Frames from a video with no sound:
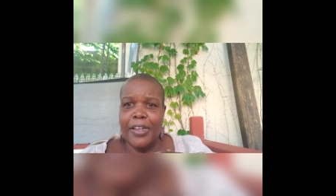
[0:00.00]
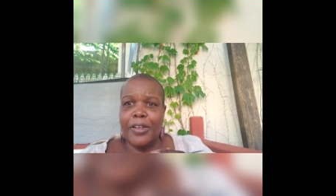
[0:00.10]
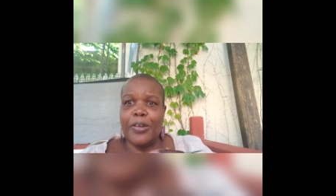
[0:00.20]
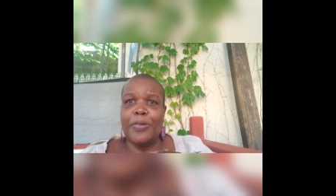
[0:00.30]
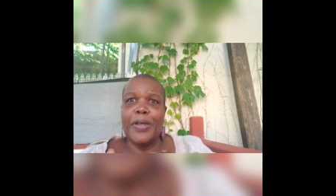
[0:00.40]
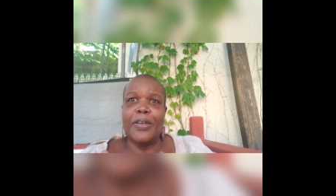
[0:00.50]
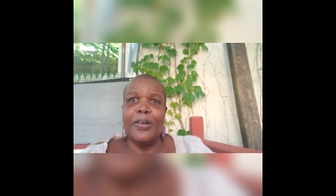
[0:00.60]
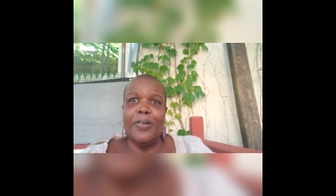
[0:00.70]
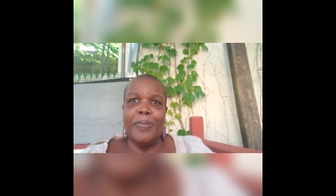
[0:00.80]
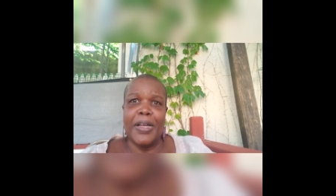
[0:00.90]
going,
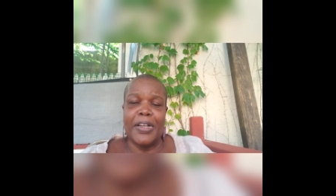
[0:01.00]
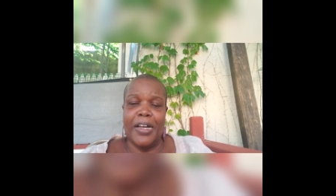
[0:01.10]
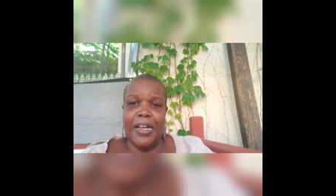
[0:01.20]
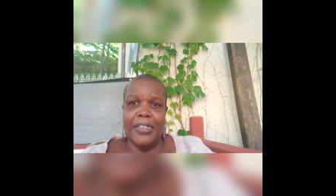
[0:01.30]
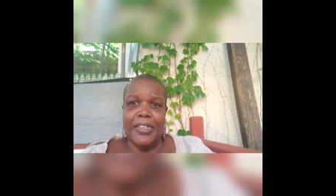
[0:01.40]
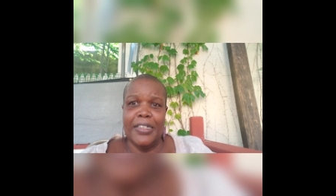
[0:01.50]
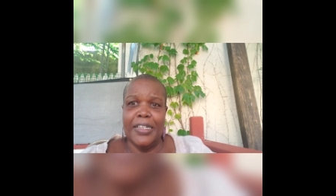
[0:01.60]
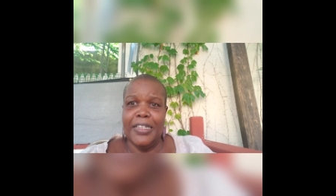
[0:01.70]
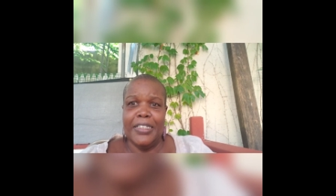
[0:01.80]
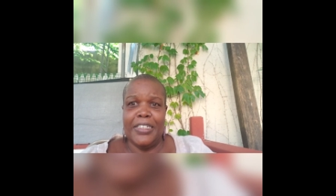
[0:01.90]
oh my God.
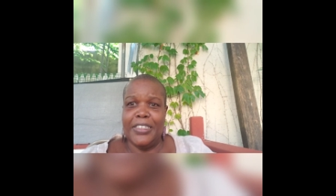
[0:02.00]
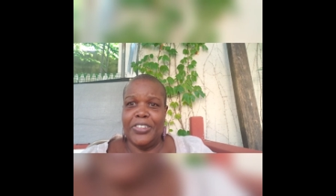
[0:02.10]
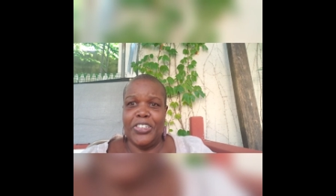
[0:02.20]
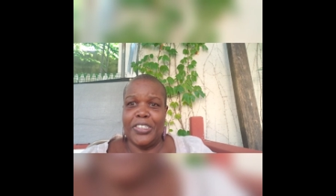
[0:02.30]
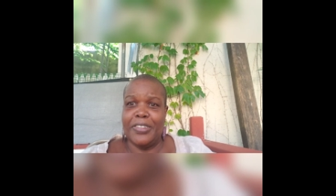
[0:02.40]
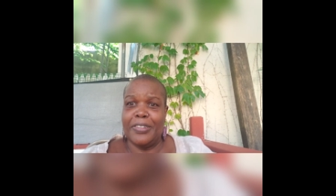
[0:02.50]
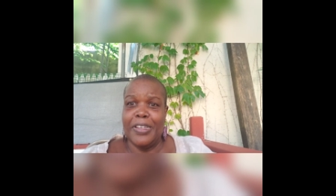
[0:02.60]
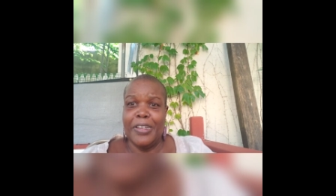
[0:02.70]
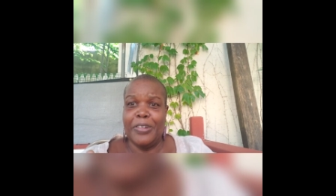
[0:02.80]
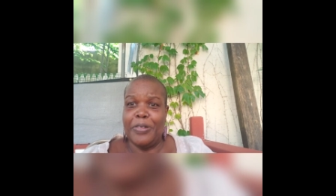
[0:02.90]
She's just
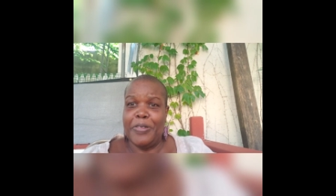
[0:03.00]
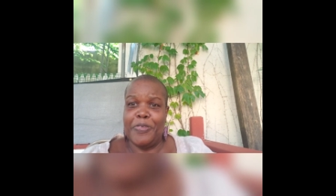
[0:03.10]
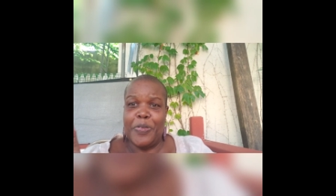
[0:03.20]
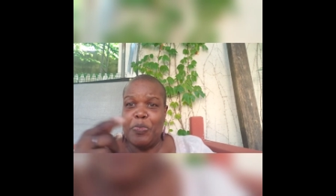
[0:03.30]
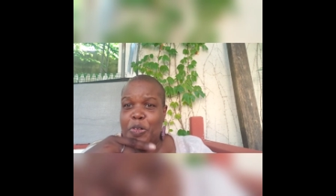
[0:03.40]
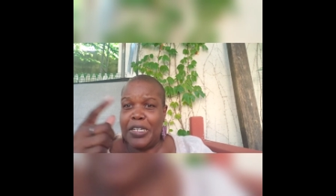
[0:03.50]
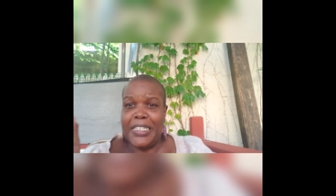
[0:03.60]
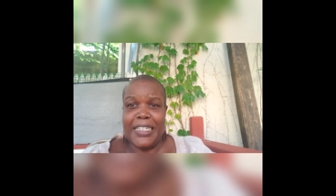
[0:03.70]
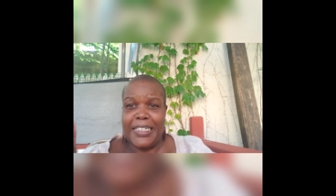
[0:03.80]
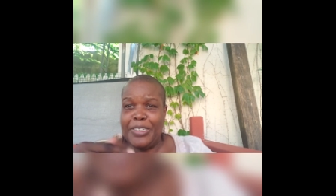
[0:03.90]
going from one
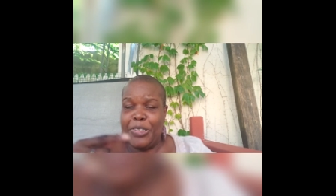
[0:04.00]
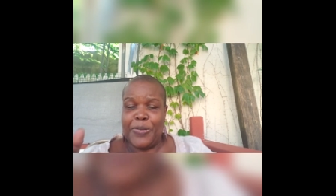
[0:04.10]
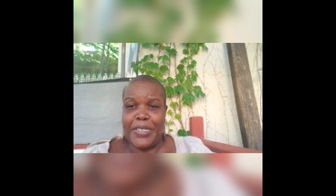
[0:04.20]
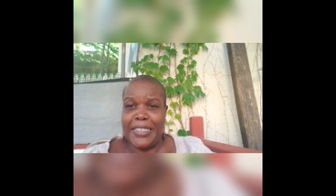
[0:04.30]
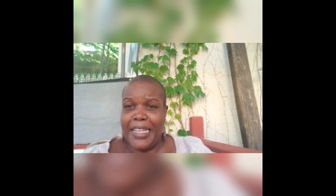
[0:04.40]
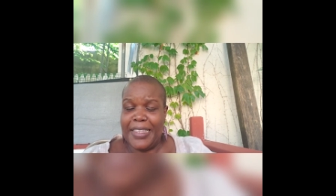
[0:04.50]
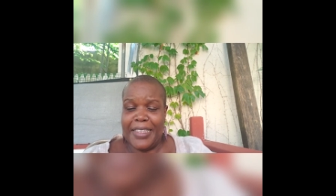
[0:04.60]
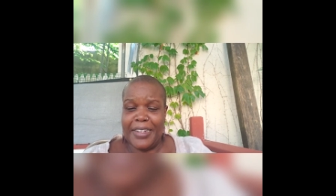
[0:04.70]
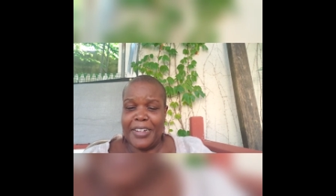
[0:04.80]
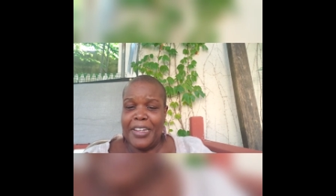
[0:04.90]
needle to
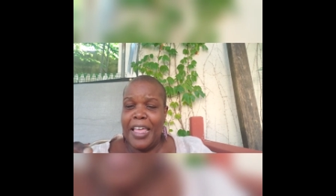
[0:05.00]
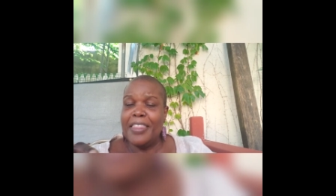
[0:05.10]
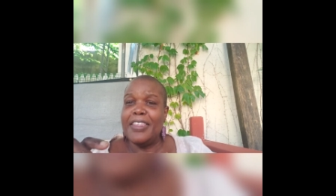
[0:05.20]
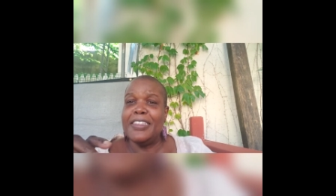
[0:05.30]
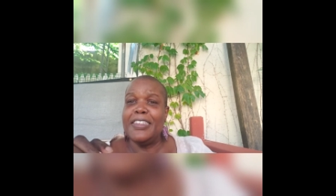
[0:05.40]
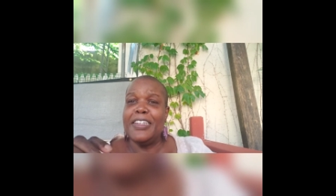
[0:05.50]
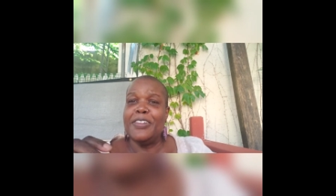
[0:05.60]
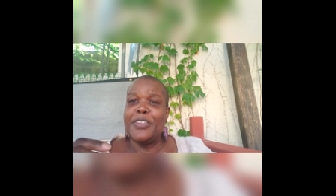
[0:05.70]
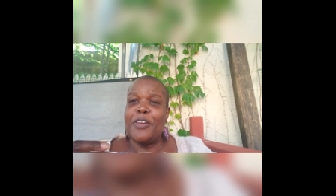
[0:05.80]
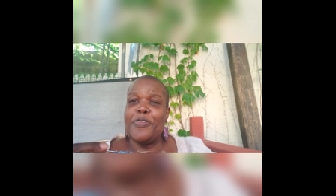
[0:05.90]
another. These
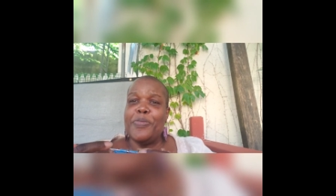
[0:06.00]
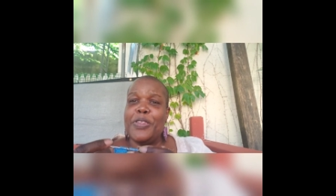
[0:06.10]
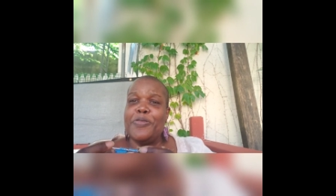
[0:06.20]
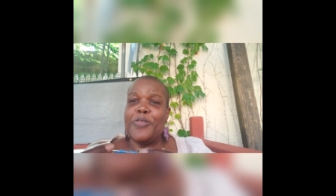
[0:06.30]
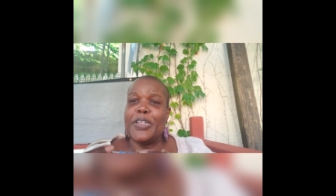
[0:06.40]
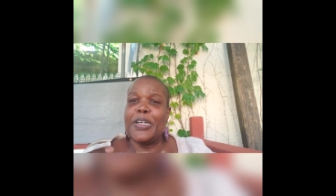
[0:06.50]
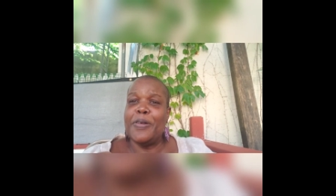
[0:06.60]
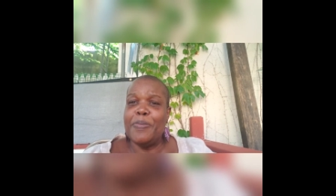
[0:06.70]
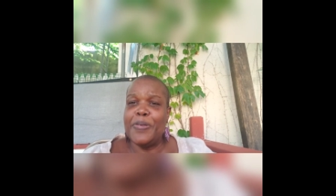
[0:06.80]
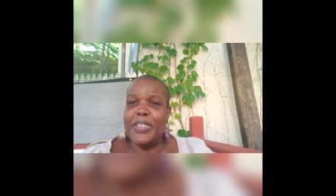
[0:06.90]
needles are from different
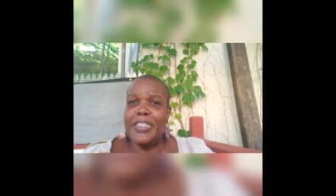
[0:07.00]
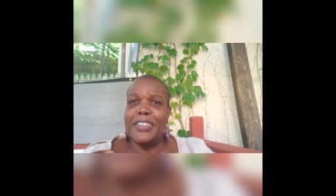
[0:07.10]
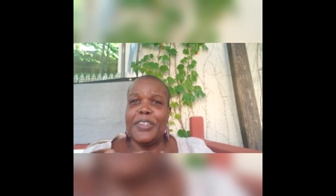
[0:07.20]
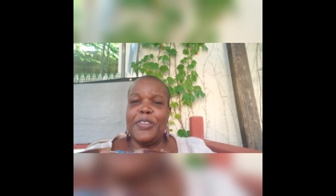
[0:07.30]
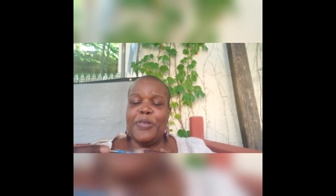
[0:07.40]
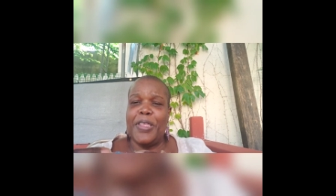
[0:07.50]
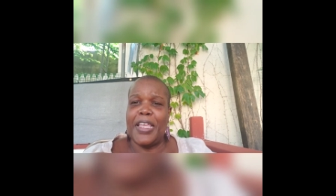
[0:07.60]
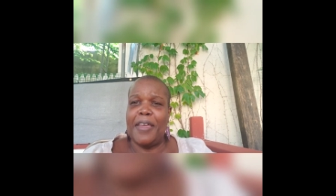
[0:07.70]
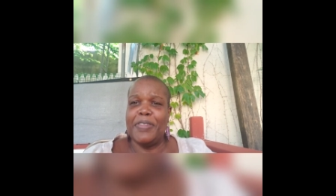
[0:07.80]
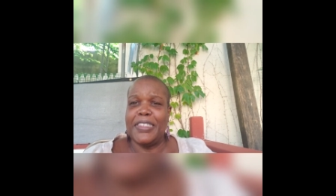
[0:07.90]
companies and though they
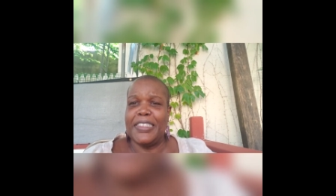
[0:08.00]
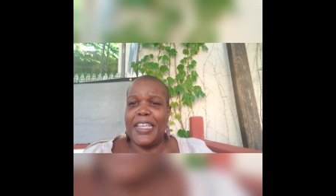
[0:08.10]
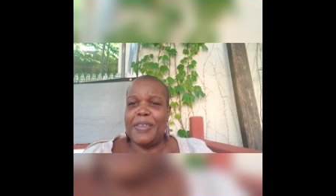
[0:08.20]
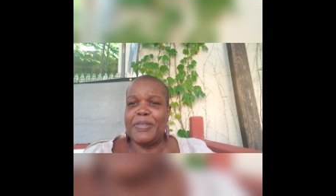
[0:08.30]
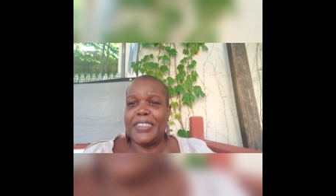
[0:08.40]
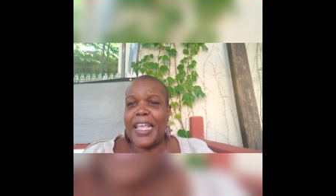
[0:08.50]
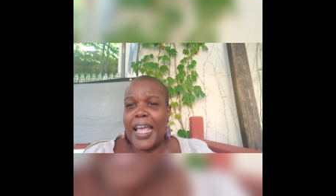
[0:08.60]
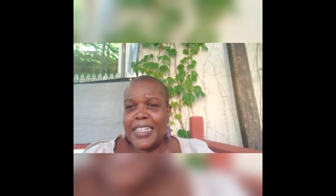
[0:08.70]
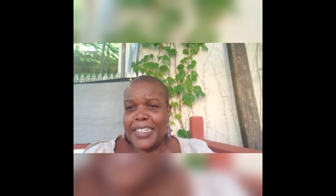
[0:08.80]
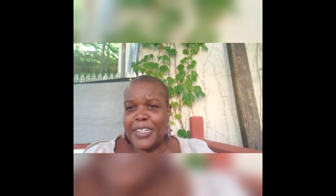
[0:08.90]
have the same
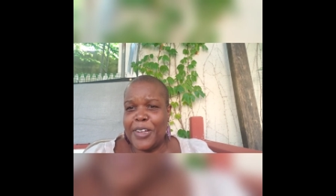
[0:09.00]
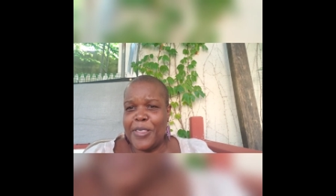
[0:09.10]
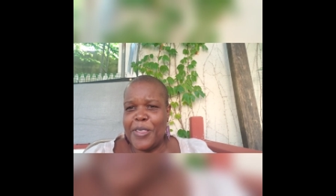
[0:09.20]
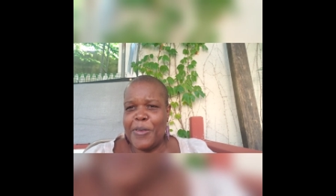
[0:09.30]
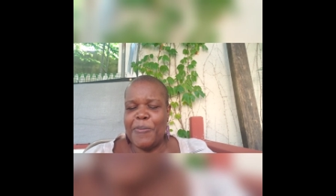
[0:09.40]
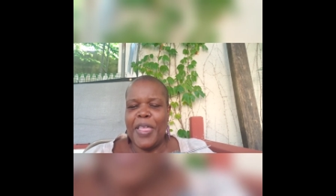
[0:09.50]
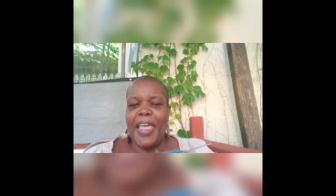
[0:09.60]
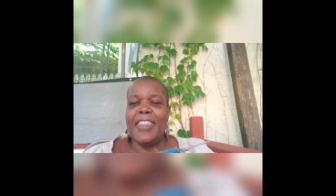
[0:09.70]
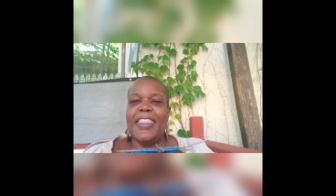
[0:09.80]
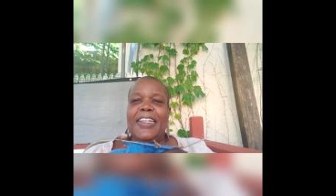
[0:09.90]
sizing on them,
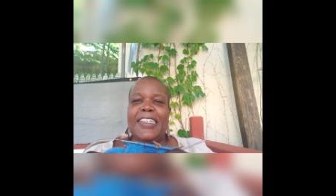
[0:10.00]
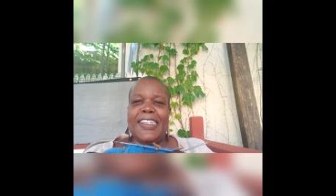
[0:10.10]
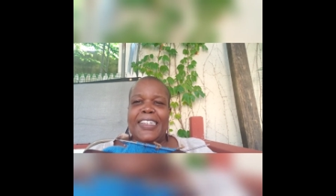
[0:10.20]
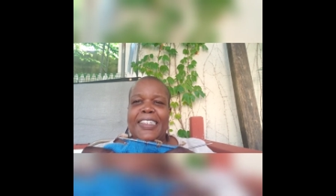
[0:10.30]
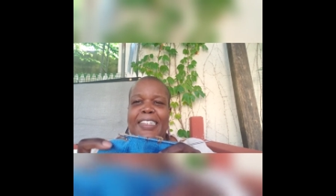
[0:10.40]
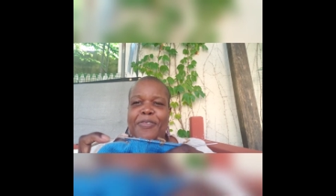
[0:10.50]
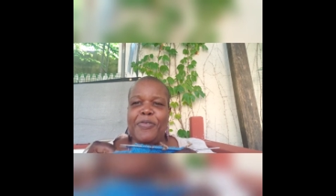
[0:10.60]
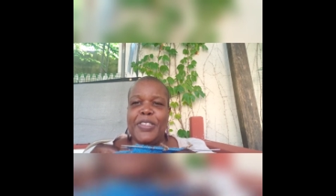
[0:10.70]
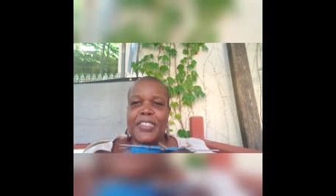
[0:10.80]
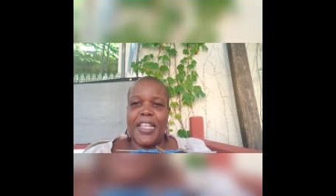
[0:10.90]
they knit
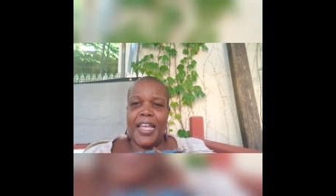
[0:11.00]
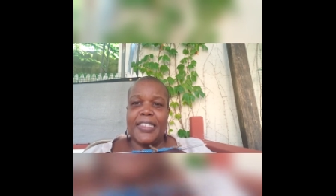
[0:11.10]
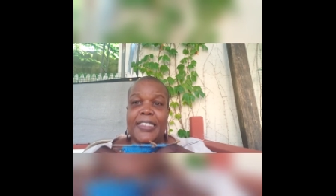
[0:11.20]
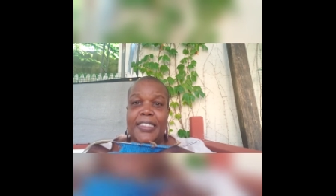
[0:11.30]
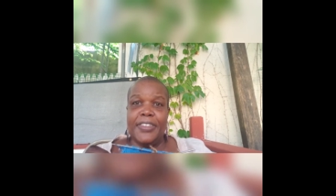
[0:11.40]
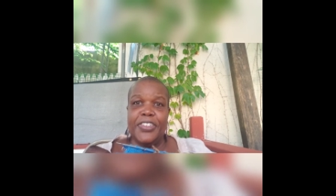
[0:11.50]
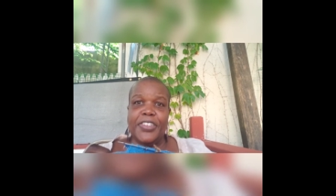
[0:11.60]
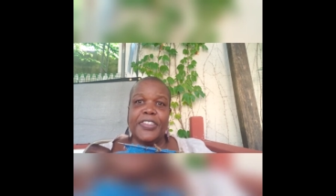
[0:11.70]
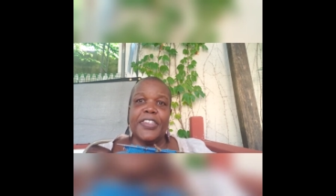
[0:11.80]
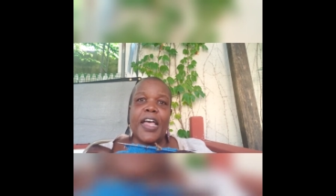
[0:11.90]
different size
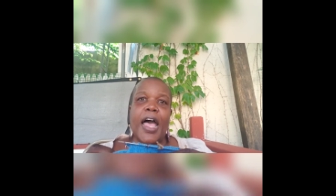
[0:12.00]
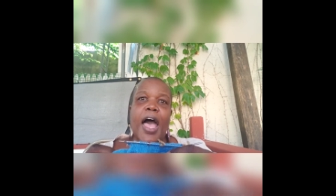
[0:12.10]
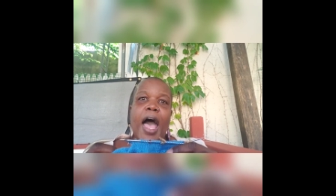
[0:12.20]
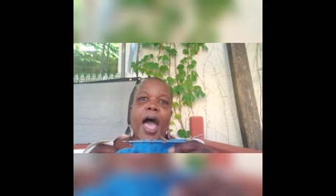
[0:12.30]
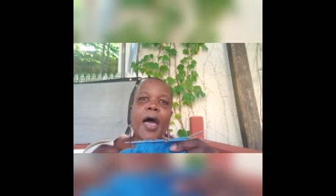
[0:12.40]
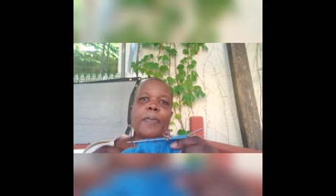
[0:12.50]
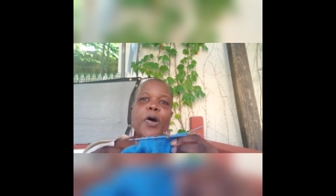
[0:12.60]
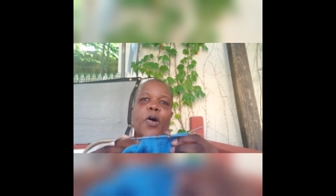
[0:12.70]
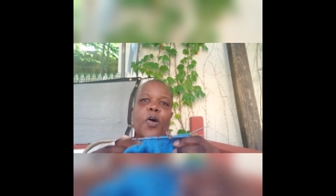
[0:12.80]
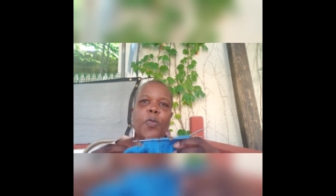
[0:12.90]
stitches. I'm
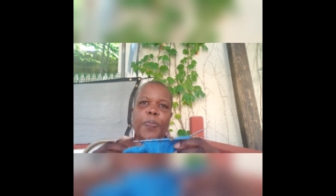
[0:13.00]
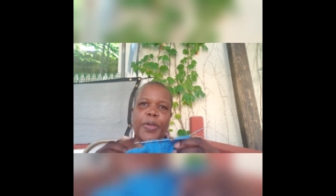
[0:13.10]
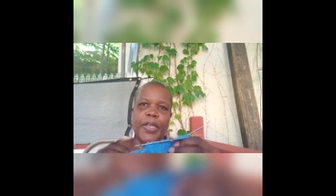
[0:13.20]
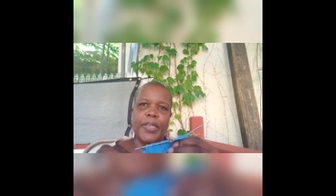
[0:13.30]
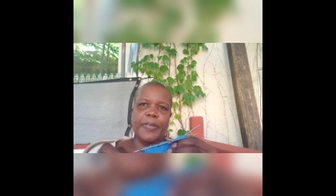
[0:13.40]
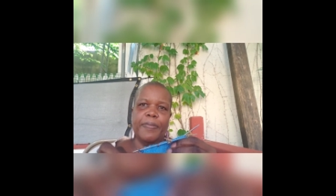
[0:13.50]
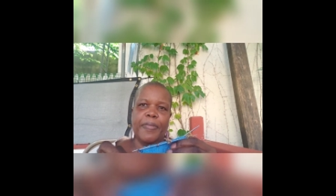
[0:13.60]
hoping